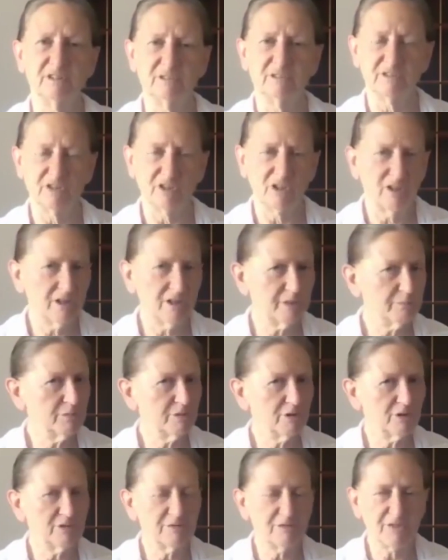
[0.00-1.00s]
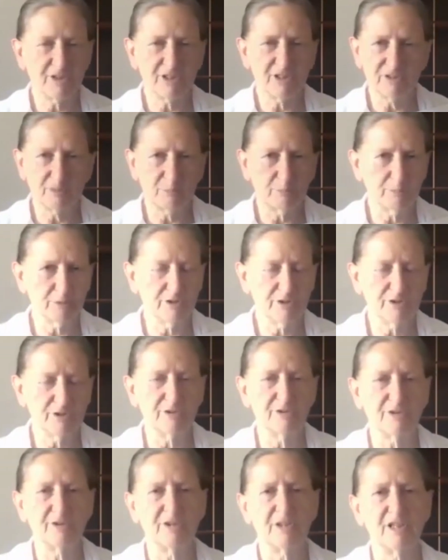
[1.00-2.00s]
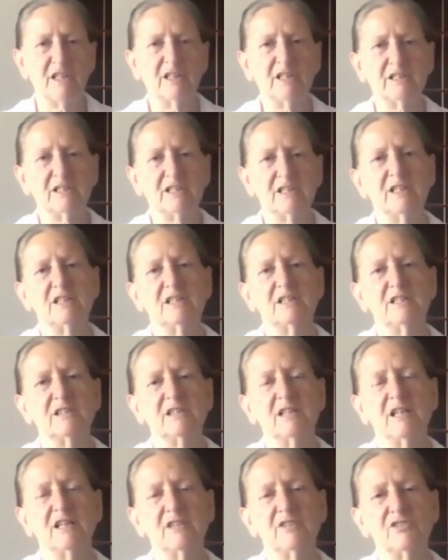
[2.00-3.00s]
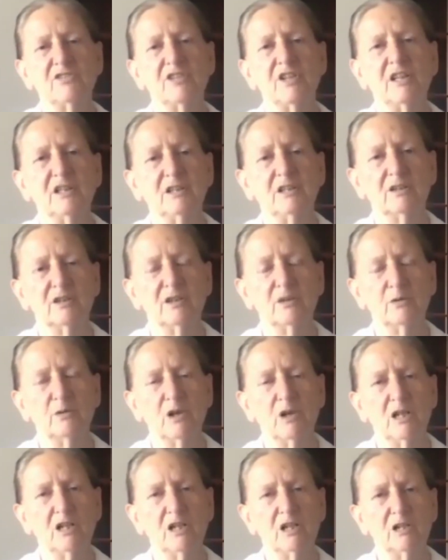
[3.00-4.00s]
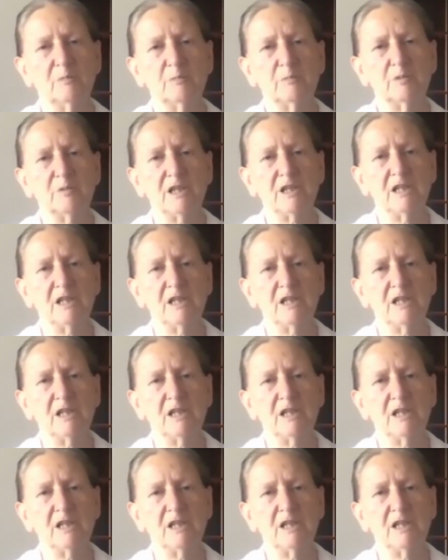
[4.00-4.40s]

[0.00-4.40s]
time of this birth and as they grow up,